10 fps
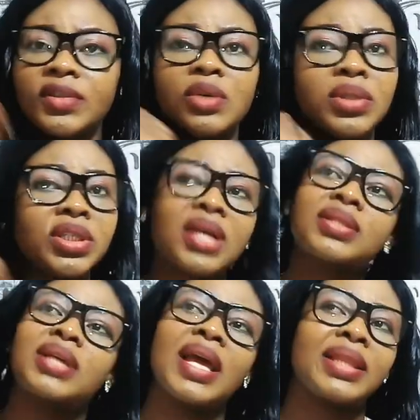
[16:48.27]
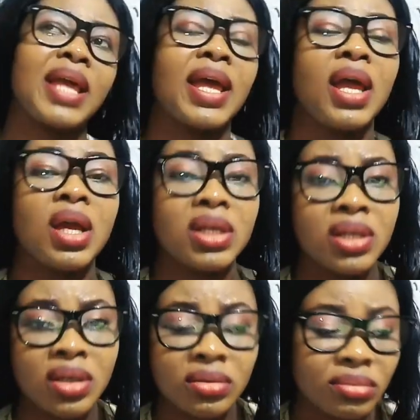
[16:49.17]
we just get there
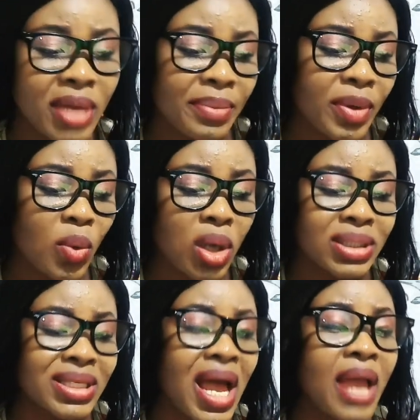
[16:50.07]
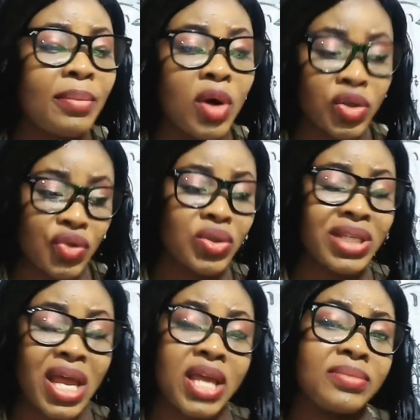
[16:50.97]
maybe 1 time or 2
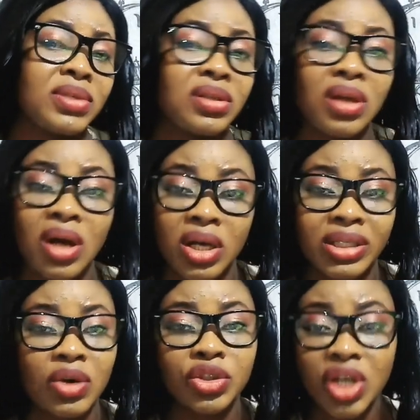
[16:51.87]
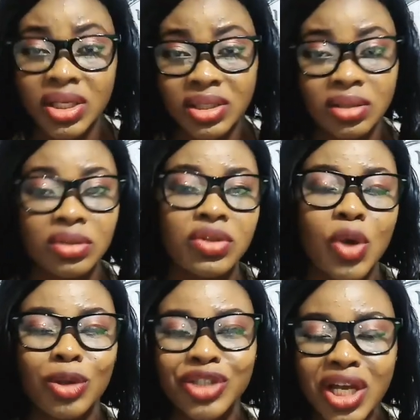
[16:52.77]
times. They will just
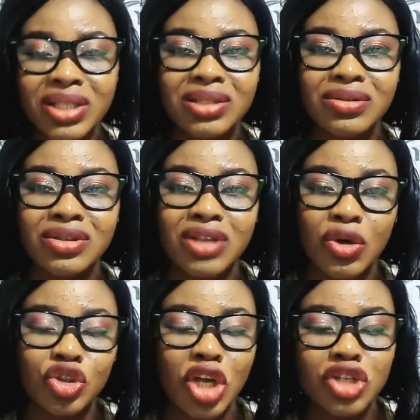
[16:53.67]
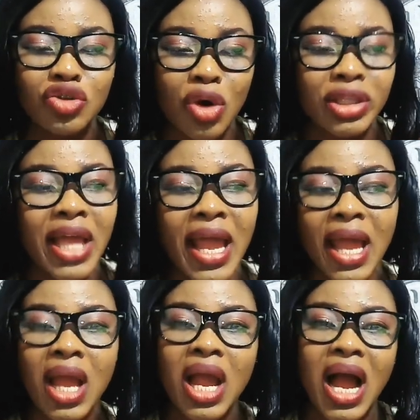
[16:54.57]
go
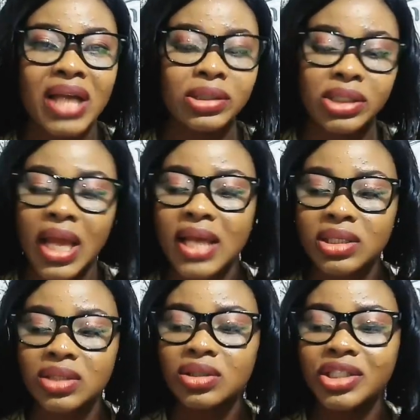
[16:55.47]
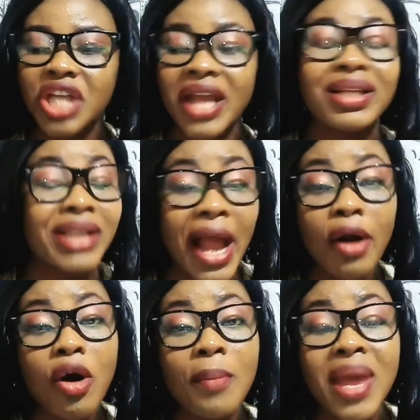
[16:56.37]
there and just check their
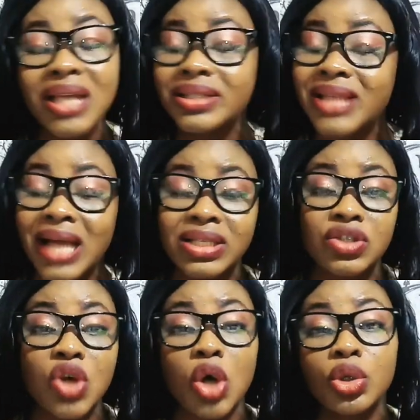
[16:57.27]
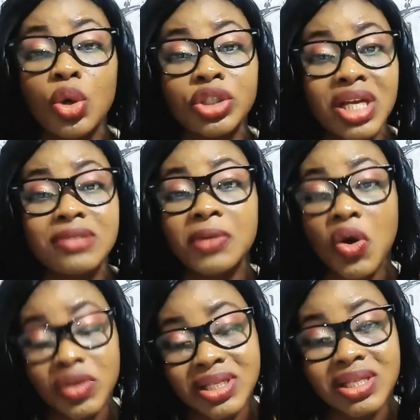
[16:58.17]
comments. That is all. No, just be
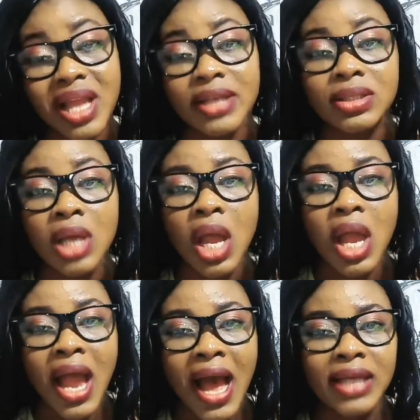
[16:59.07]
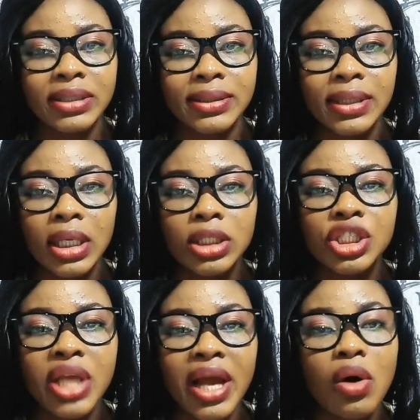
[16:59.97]
consistent and
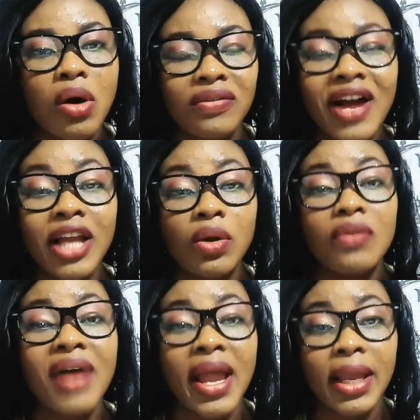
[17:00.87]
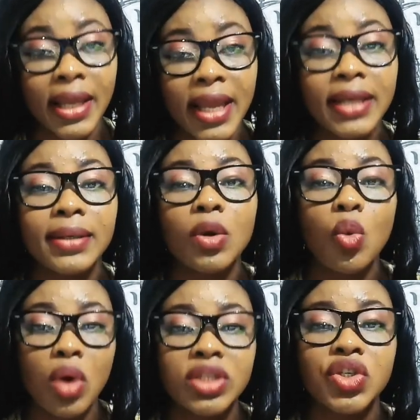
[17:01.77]
check over and over again
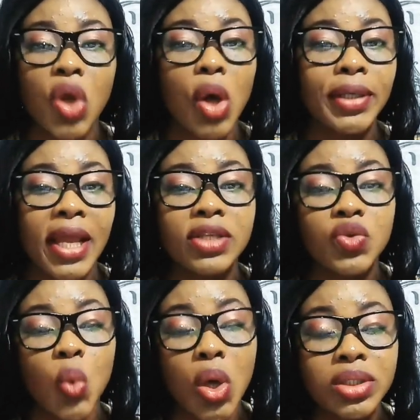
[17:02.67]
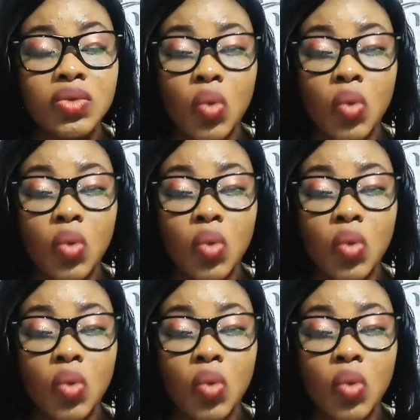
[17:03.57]
what your audience wants,